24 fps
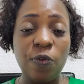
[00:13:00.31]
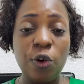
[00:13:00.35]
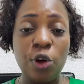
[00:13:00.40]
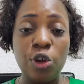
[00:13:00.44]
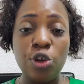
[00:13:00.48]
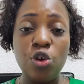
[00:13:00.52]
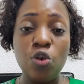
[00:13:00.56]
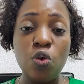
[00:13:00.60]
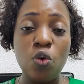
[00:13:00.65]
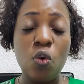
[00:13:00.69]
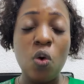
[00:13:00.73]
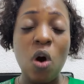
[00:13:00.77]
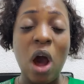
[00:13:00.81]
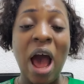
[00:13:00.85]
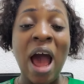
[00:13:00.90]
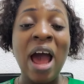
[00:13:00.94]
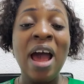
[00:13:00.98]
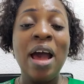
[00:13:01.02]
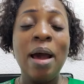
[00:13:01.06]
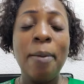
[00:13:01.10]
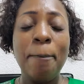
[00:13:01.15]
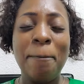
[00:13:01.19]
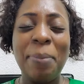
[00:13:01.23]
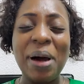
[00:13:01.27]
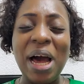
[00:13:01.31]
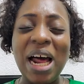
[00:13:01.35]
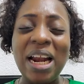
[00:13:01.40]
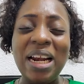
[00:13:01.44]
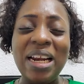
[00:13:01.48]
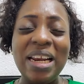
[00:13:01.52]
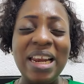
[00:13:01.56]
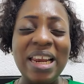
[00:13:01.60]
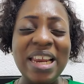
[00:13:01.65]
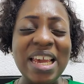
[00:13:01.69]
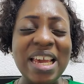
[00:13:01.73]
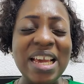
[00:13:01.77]
for you.
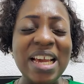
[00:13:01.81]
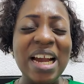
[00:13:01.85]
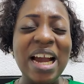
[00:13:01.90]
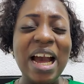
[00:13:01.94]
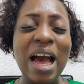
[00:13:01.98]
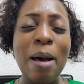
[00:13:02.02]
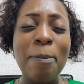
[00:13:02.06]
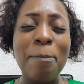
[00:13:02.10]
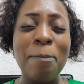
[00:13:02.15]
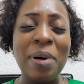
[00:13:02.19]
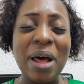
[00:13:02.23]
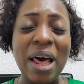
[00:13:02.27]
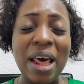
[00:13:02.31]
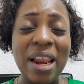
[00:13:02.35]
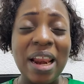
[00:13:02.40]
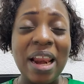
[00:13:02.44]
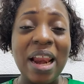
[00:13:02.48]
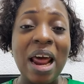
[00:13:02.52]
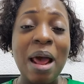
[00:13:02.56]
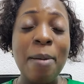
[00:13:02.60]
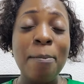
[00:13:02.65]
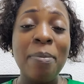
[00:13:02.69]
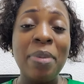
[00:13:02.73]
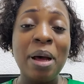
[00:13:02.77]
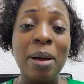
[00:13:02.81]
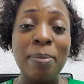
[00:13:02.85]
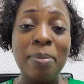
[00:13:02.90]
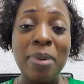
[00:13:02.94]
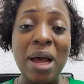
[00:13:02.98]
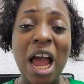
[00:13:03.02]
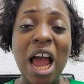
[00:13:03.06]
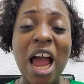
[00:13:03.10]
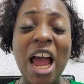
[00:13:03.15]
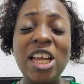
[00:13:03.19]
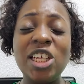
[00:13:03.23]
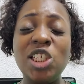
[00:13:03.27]
Balika baramba
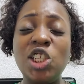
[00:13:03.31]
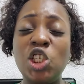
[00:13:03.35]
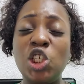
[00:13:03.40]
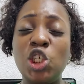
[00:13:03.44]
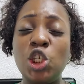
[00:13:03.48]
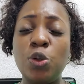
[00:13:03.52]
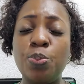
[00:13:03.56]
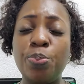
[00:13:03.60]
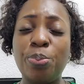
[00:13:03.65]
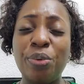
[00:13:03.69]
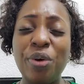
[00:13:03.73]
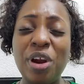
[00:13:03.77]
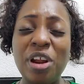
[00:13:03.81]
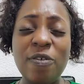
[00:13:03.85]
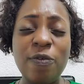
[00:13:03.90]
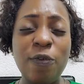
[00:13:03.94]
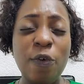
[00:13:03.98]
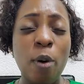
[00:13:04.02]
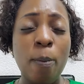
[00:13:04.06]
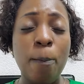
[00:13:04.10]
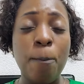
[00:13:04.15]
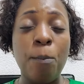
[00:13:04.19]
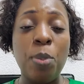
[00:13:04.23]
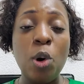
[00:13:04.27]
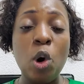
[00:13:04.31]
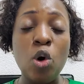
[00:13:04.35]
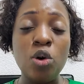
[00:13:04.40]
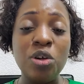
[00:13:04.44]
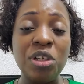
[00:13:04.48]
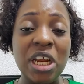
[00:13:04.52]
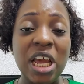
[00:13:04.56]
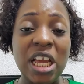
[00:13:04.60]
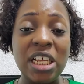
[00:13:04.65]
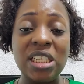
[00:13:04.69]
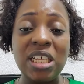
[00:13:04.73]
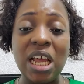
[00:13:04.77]
ba. I pray for
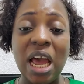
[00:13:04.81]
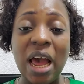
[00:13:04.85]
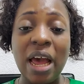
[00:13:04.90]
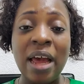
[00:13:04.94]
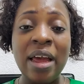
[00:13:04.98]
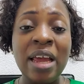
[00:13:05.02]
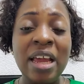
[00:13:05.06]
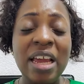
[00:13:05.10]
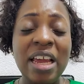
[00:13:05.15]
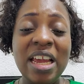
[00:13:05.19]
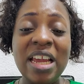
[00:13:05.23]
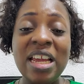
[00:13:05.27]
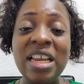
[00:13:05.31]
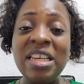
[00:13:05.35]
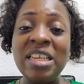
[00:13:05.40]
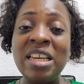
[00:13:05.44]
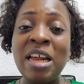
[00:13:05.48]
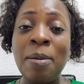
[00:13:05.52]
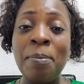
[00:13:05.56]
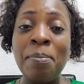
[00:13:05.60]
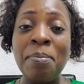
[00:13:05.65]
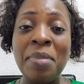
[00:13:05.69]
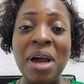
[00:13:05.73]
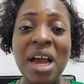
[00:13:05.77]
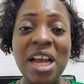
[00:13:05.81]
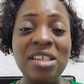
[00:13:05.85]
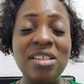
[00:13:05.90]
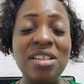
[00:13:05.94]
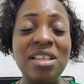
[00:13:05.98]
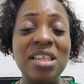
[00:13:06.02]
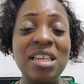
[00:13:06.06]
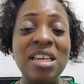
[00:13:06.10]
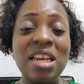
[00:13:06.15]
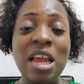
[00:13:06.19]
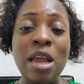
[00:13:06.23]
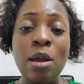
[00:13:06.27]
boldness. In the
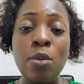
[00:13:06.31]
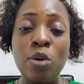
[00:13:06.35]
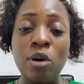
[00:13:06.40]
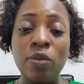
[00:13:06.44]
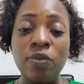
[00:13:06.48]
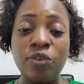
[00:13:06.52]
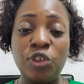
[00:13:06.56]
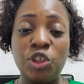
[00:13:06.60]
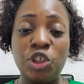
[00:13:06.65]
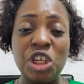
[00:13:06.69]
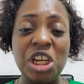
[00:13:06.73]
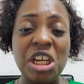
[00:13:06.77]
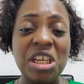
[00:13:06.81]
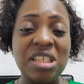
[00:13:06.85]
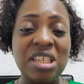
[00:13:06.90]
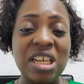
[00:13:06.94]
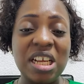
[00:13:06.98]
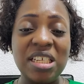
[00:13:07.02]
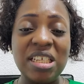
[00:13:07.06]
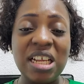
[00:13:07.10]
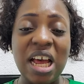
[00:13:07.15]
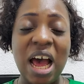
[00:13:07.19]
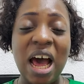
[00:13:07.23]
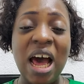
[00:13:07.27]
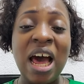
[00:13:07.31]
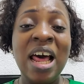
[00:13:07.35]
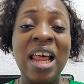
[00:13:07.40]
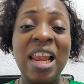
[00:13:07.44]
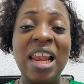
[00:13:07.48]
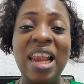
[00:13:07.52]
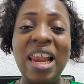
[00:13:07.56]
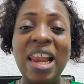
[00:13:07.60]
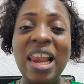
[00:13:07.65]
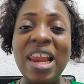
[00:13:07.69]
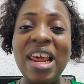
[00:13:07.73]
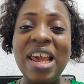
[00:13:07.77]
mighty name of Jesus.
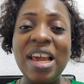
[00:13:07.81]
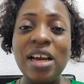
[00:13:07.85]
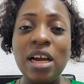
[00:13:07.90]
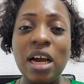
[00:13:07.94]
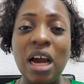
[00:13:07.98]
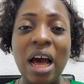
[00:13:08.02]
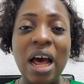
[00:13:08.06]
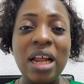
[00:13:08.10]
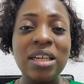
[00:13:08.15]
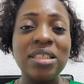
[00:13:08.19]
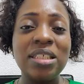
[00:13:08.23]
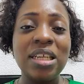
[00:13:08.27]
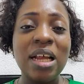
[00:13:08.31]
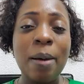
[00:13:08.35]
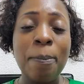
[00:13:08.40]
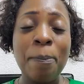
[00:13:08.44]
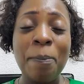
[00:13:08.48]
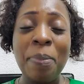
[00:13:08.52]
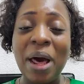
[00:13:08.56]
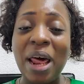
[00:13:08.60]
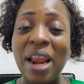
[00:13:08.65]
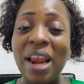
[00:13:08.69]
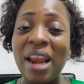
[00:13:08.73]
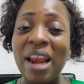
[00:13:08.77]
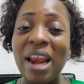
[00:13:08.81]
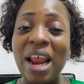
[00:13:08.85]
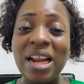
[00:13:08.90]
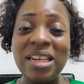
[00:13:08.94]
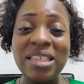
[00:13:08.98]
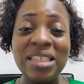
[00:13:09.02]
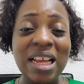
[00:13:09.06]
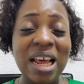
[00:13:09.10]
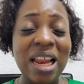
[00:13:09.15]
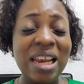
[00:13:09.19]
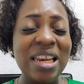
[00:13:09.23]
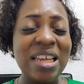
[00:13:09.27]
Lekata
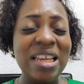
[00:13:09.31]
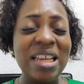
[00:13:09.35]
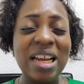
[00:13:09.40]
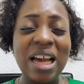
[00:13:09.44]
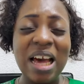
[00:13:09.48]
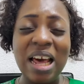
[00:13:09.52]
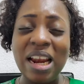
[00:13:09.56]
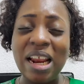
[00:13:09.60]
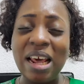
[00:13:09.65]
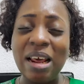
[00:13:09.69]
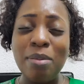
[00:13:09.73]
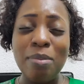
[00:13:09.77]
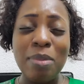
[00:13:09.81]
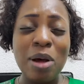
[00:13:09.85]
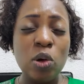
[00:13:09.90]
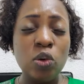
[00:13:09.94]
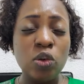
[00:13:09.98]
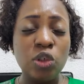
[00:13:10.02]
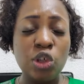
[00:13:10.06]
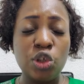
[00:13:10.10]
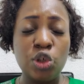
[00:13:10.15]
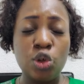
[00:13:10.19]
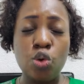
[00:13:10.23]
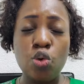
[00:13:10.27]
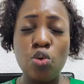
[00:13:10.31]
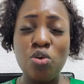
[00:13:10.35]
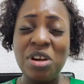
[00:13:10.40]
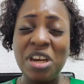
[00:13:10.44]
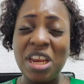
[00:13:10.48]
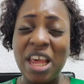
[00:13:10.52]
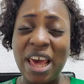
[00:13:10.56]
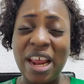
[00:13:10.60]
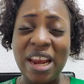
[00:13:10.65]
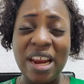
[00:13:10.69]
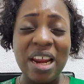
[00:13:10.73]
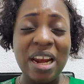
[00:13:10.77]
parata liga raba
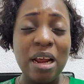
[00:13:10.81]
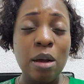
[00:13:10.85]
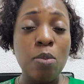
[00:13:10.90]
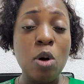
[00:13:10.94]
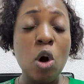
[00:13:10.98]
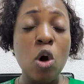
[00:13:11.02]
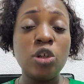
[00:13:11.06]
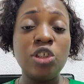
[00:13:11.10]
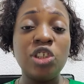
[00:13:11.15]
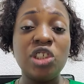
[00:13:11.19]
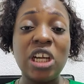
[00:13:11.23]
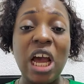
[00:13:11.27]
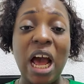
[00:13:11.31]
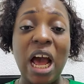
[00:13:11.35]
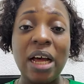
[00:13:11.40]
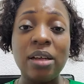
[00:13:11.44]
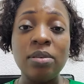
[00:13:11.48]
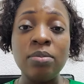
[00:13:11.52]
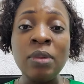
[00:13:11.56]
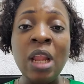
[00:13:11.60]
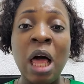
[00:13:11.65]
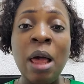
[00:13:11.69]
usundere reboshka.